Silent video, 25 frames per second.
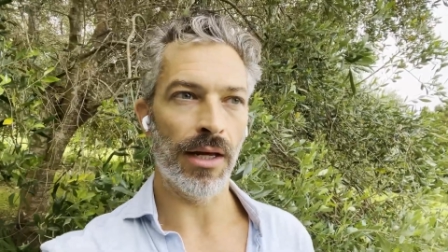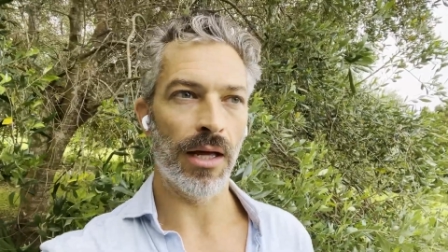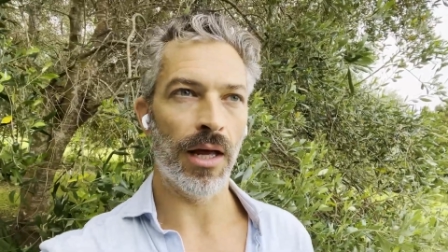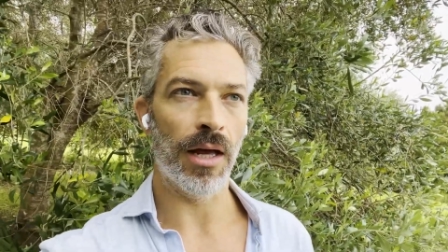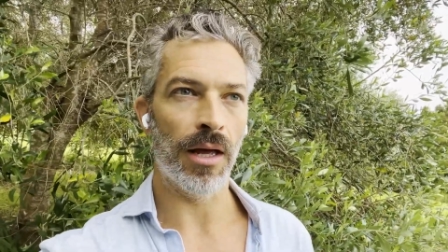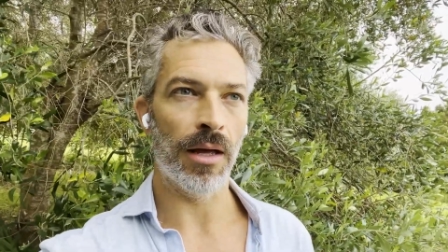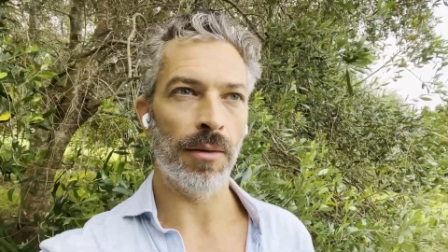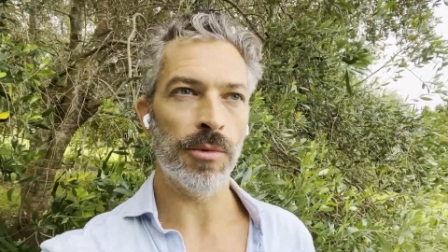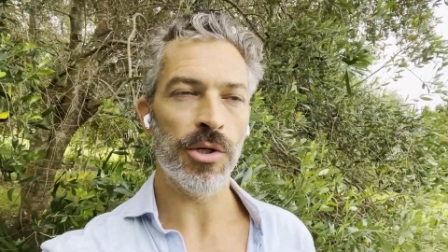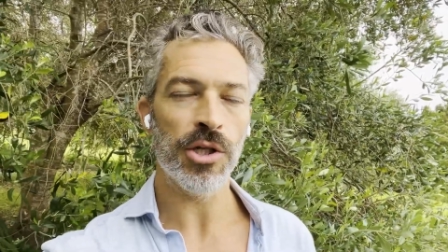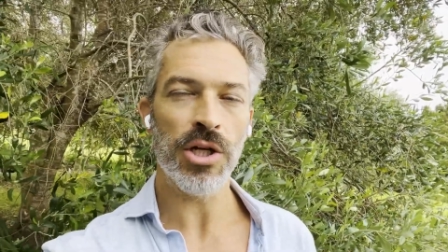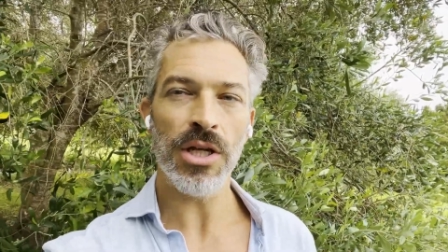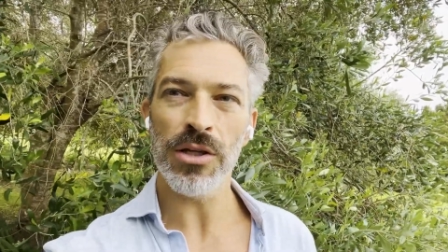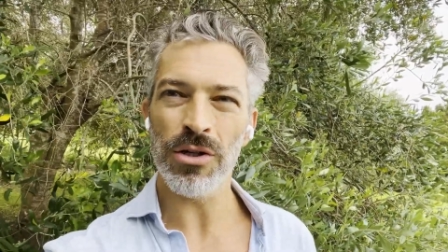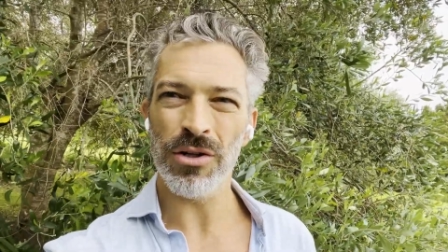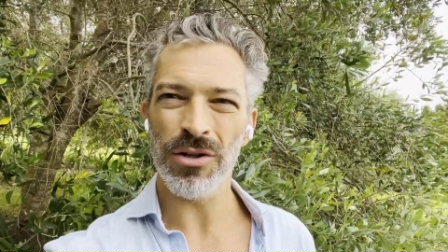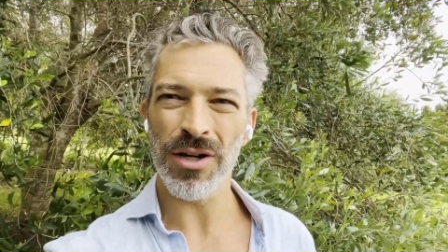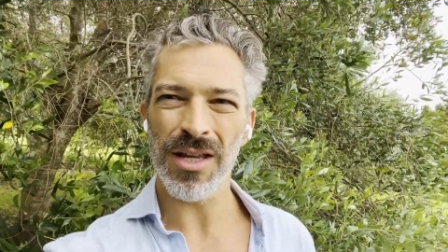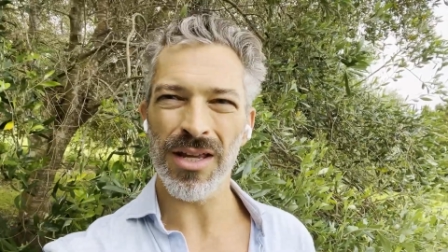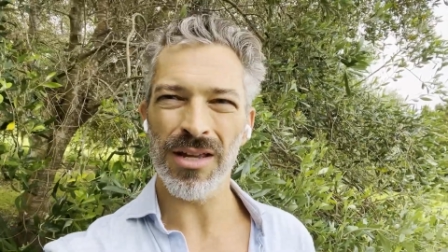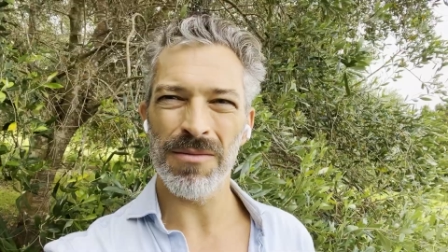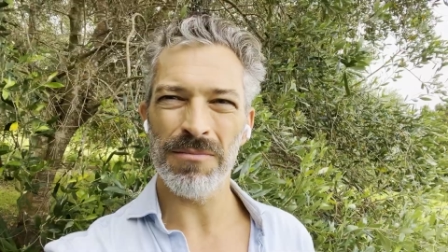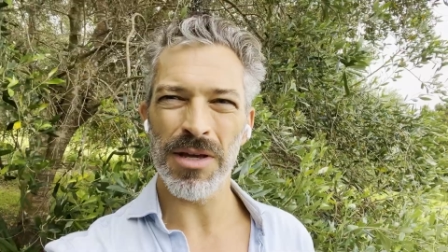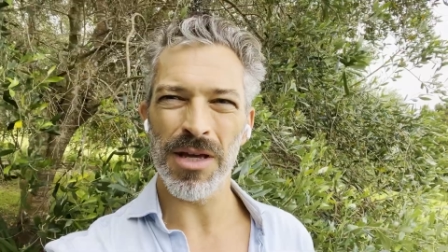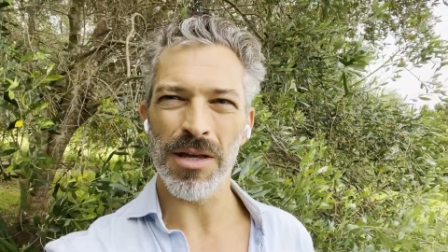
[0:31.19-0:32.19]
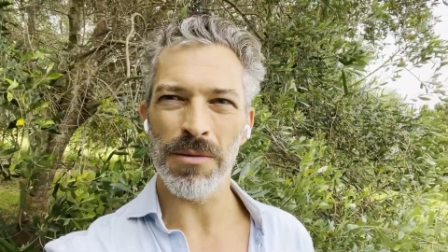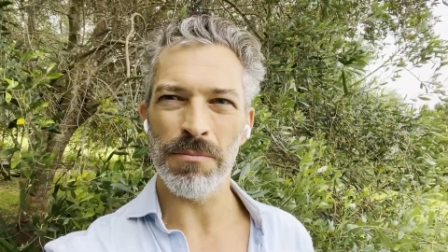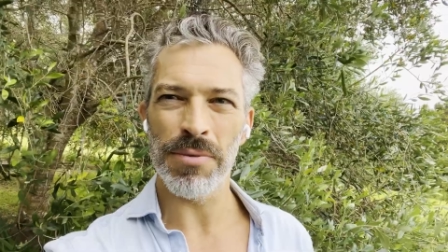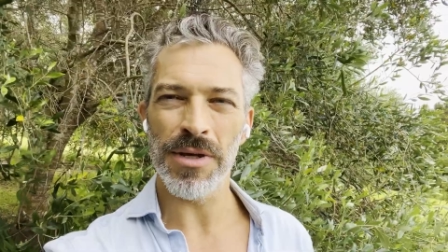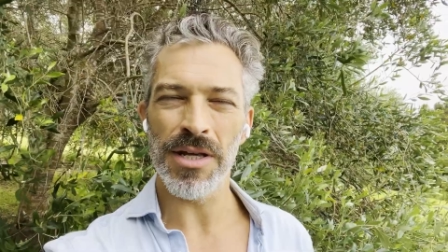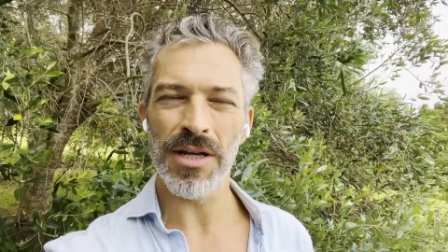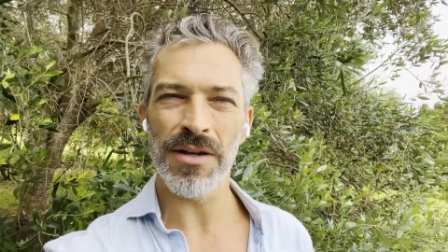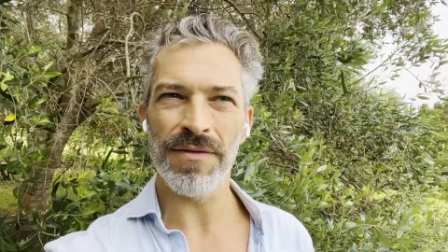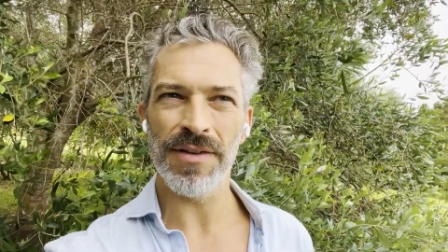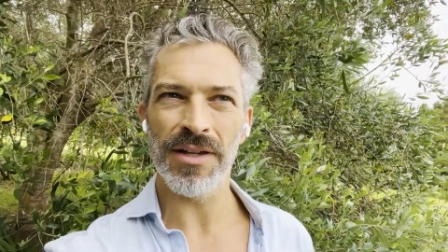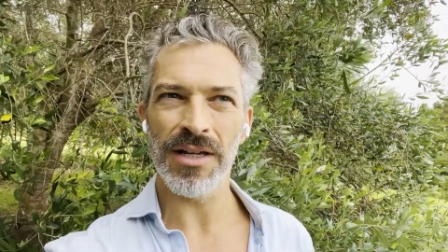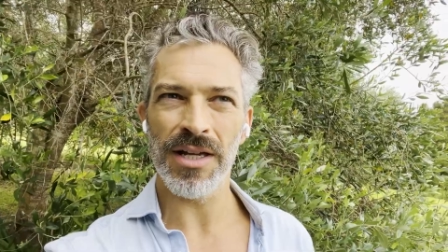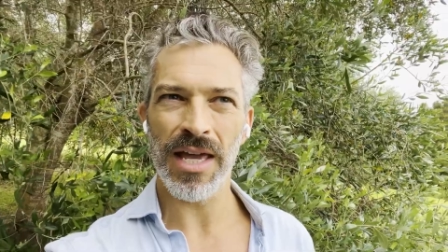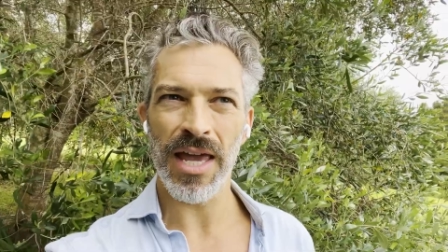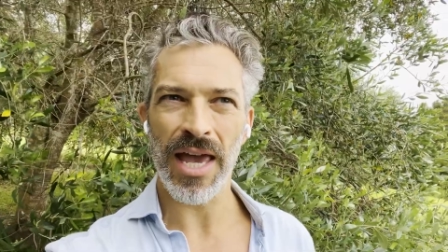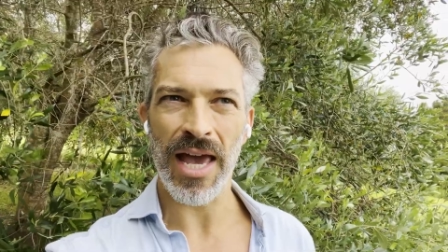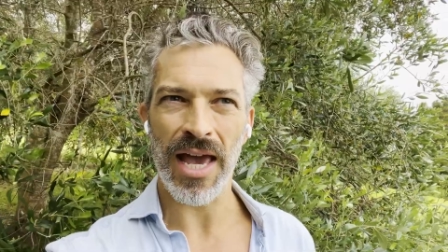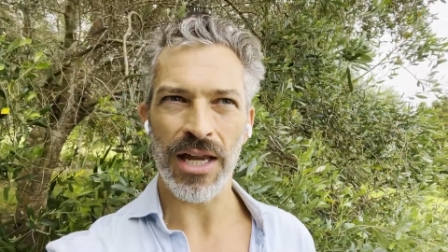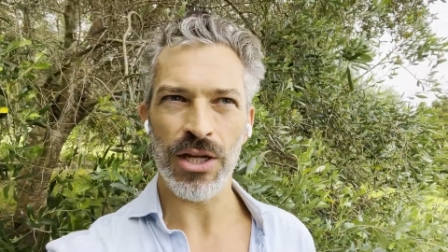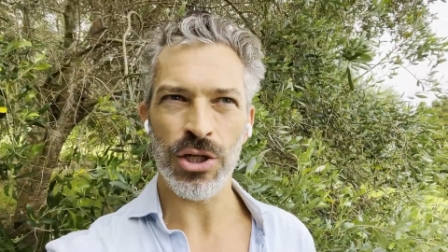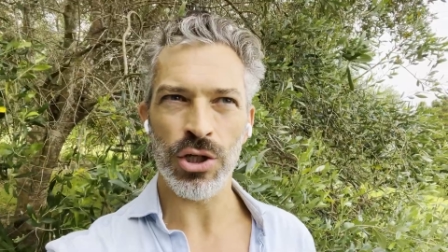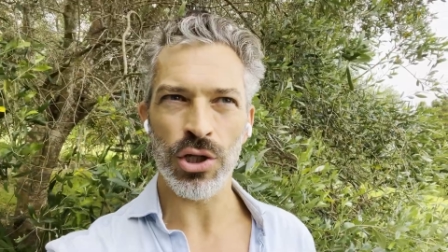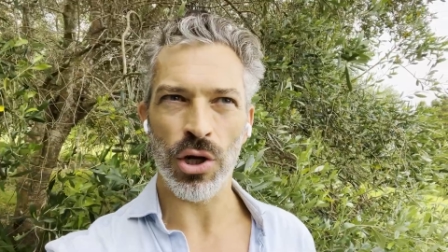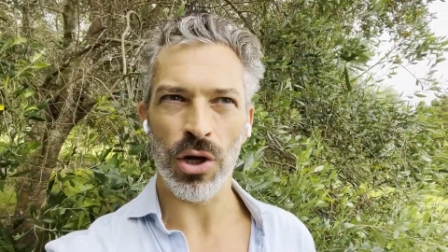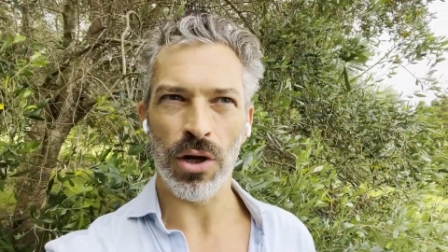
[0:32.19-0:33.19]
Machine learning can be a bit of a
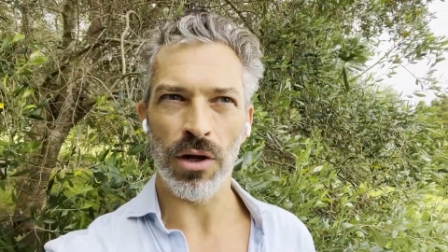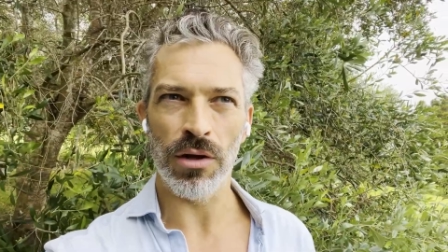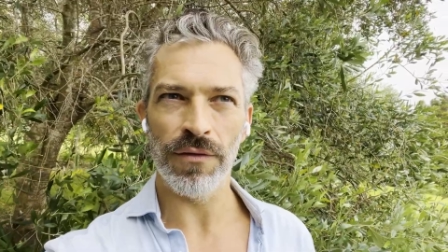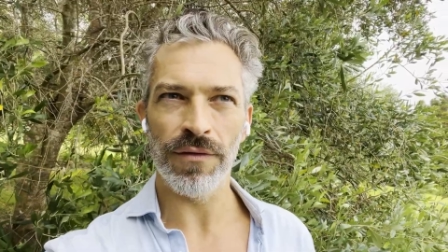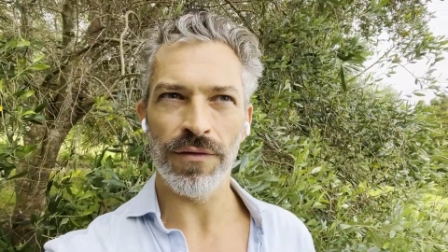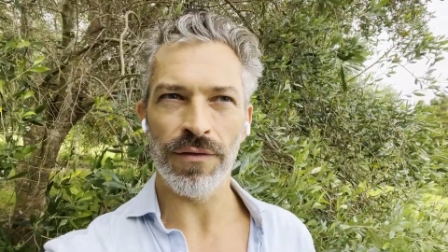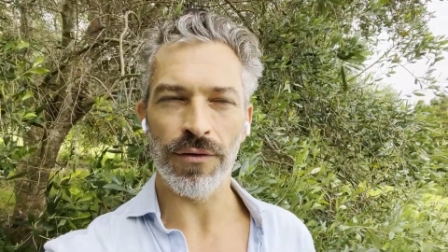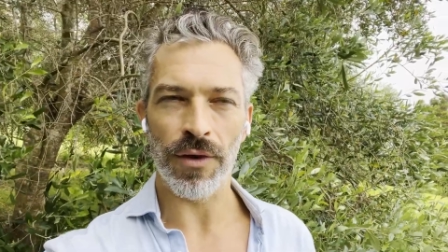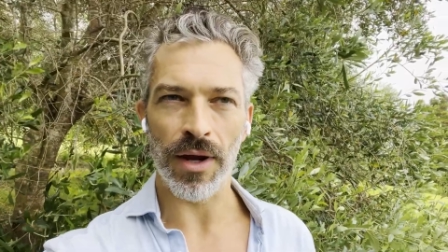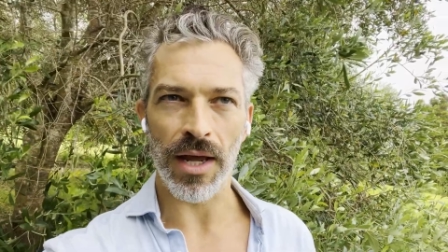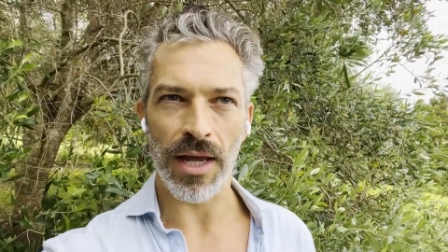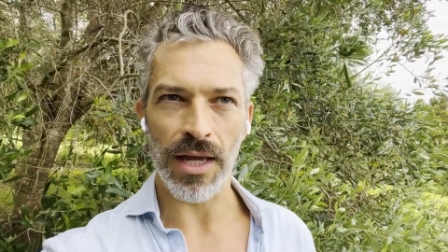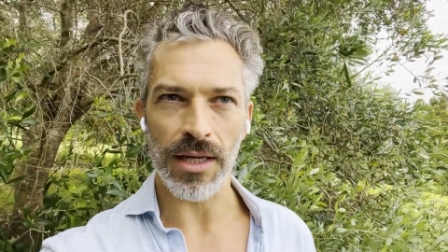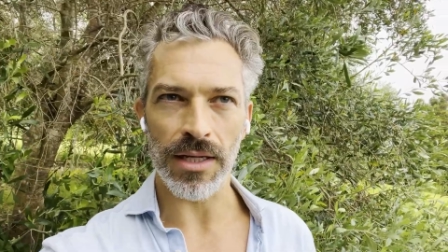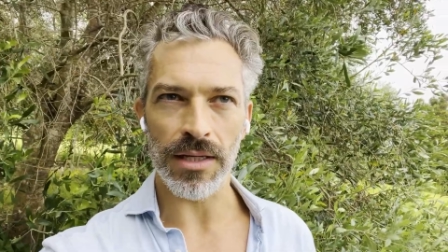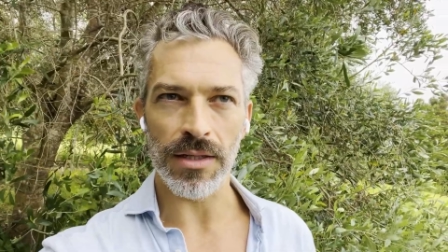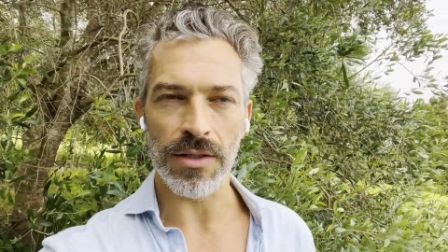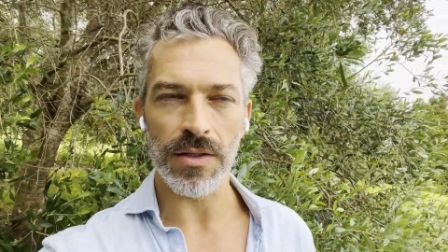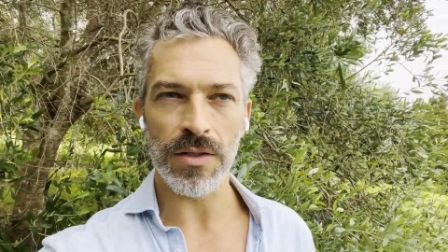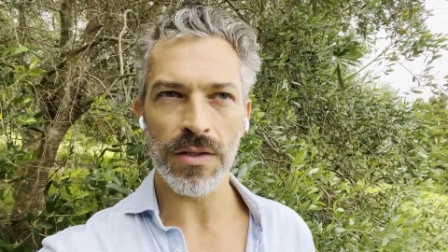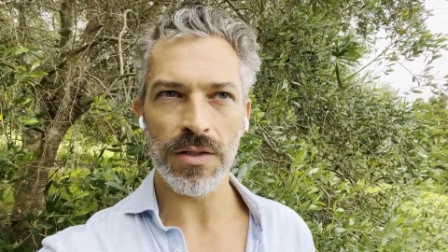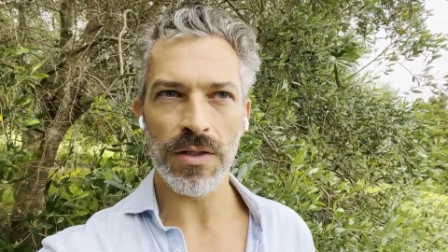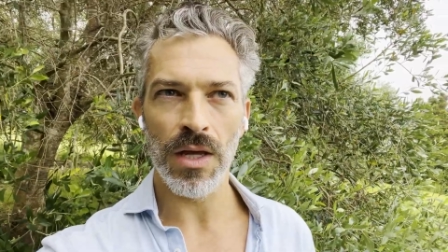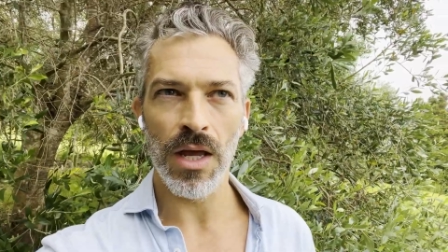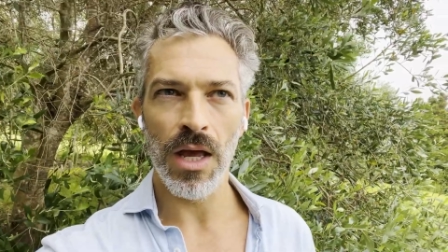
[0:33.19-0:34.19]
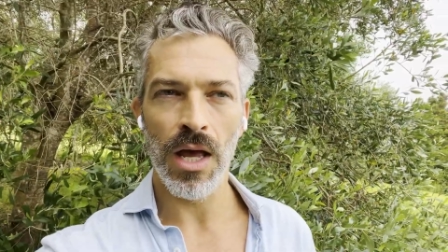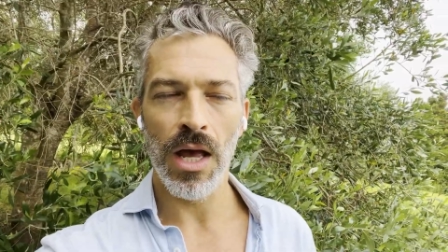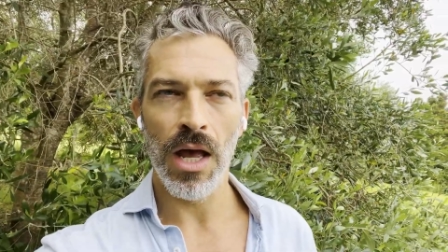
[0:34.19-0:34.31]
catch-all phrase,